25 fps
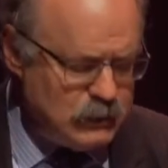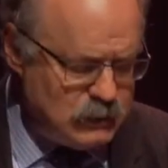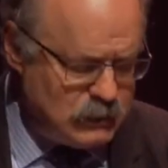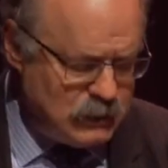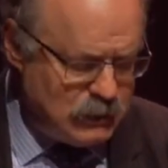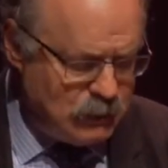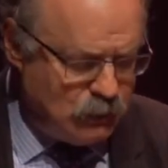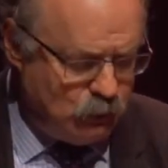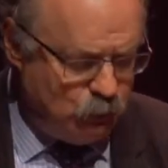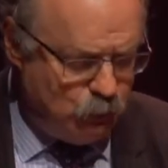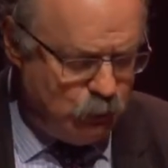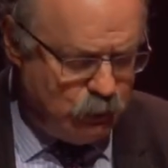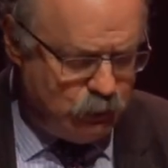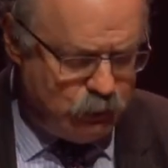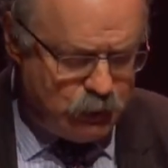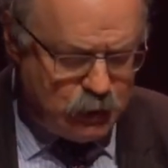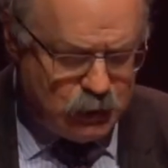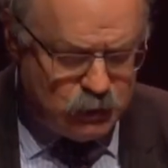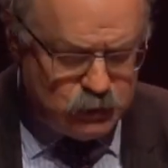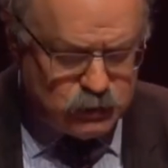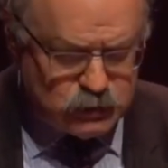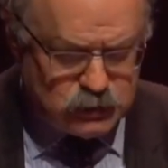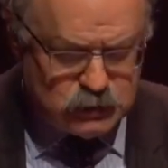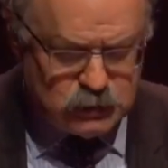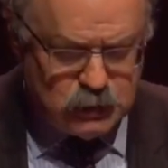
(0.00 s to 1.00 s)
deal with
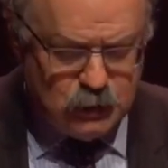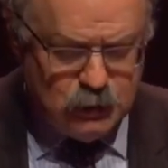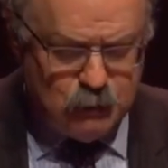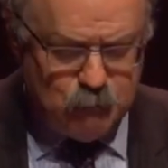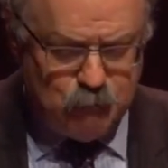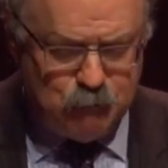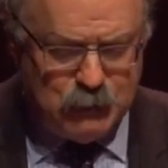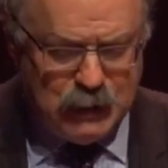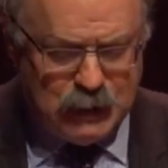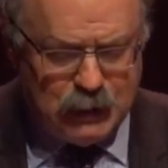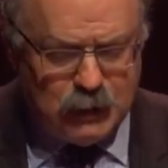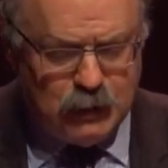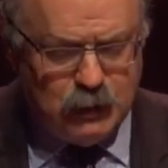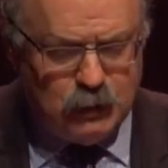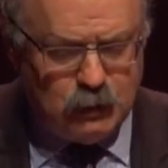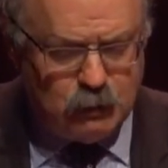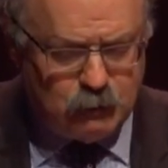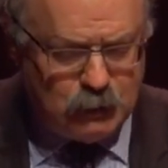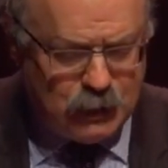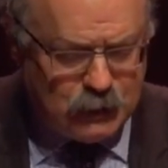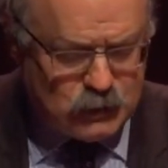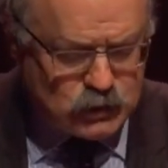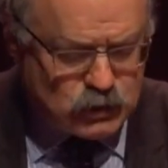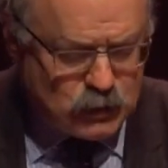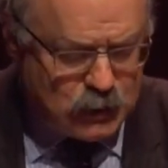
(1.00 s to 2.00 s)
those big
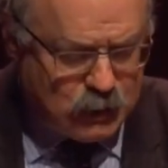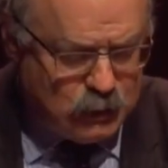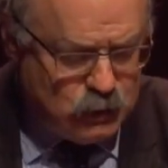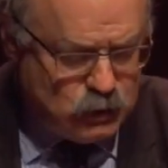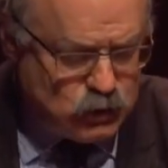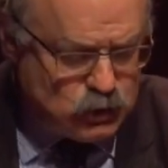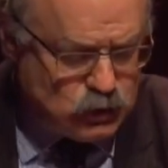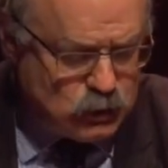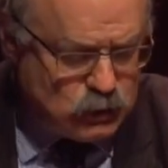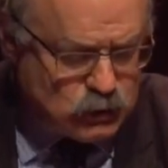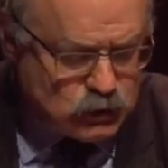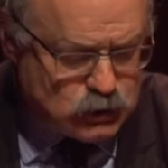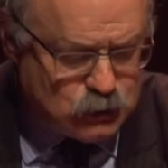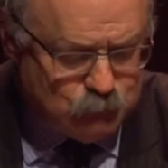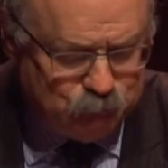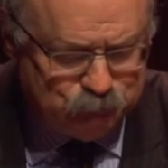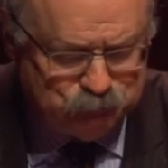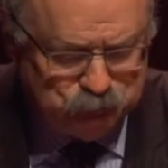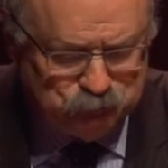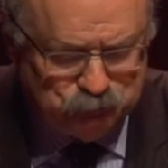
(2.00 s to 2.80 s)
grand challenges.